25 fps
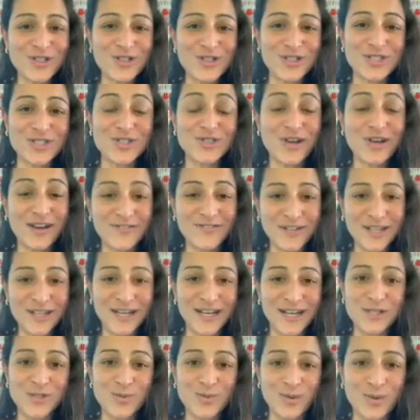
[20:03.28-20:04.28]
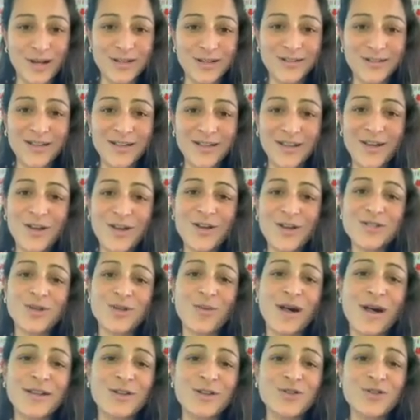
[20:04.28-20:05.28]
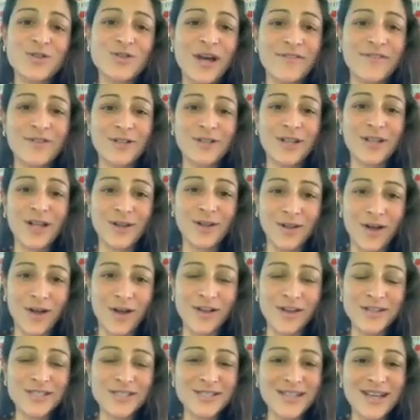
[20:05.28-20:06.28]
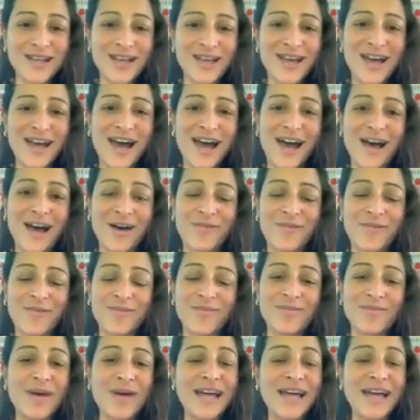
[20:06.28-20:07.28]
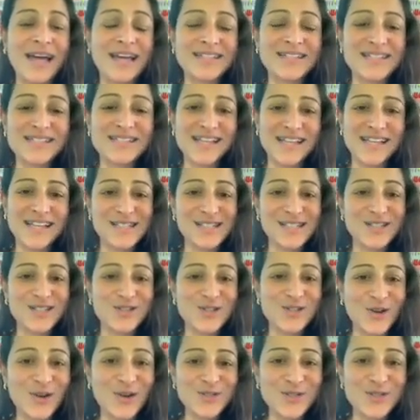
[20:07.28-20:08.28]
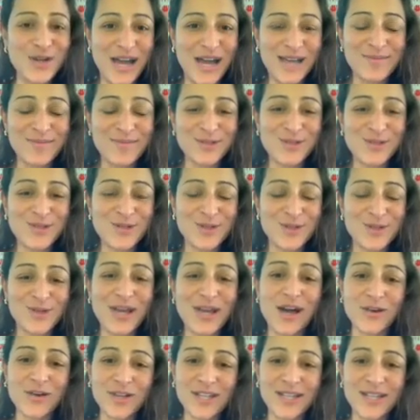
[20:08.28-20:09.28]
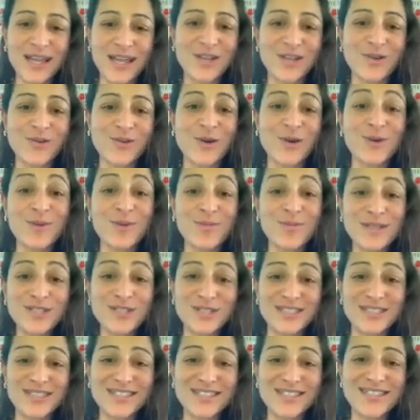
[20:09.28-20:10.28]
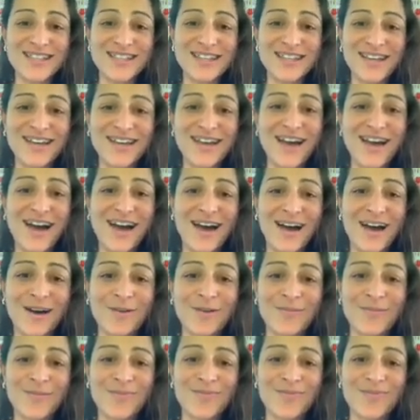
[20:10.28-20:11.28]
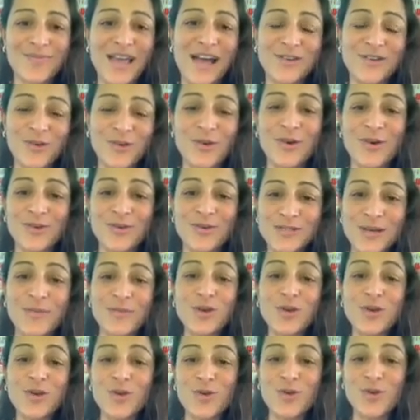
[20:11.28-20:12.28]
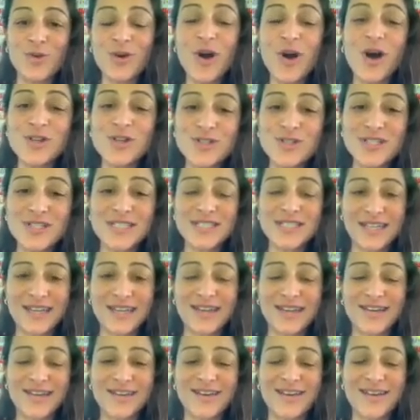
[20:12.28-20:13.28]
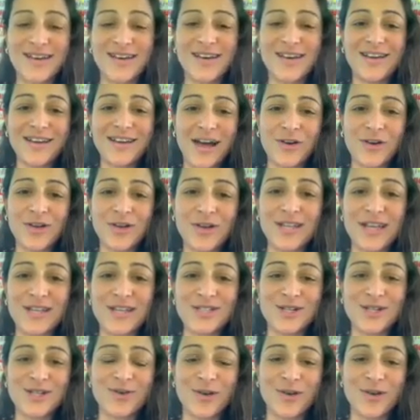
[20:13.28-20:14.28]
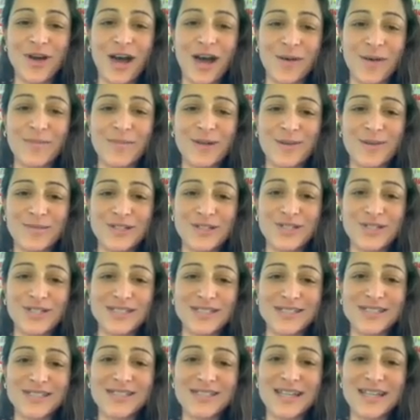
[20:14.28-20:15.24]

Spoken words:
traveler as well. So while you travel a lot, my understanding is you're also able to calculate your own emissions. And you're someone who consciously calculates your own carbon emissions.